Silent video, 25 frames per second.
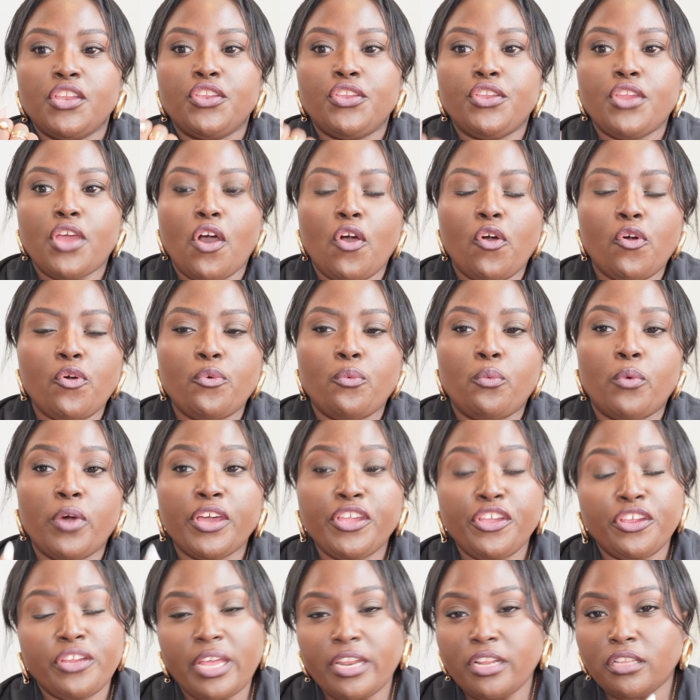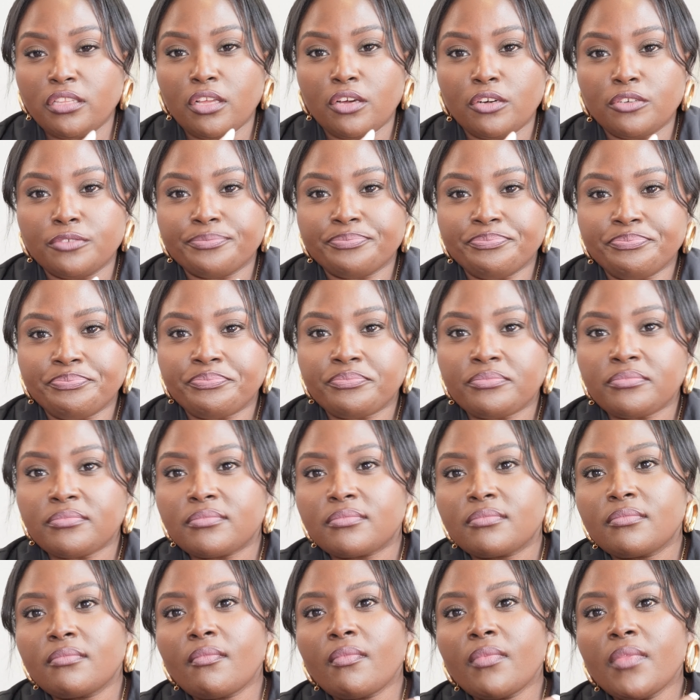know, one, you're not alone.
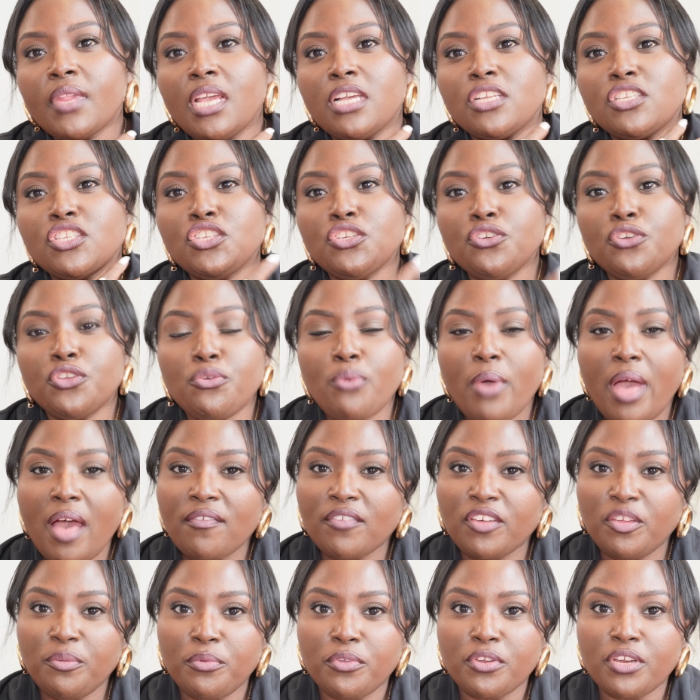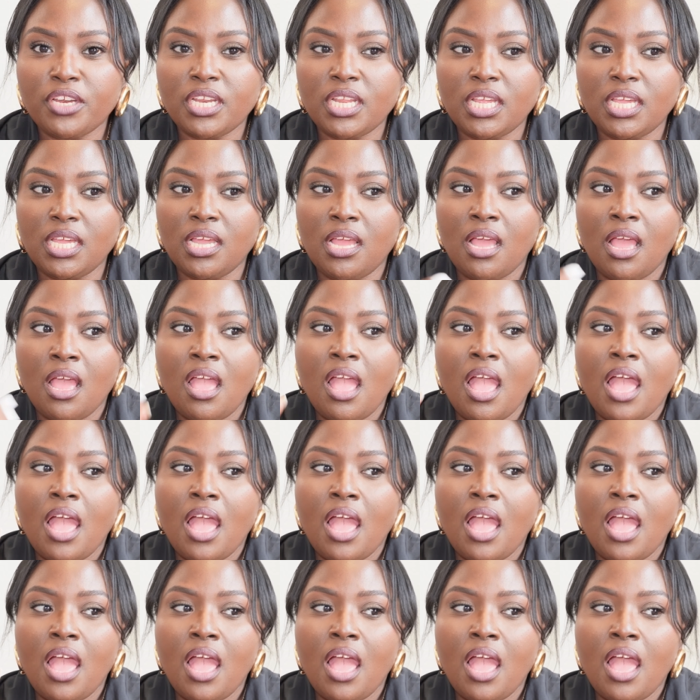Two, you have community.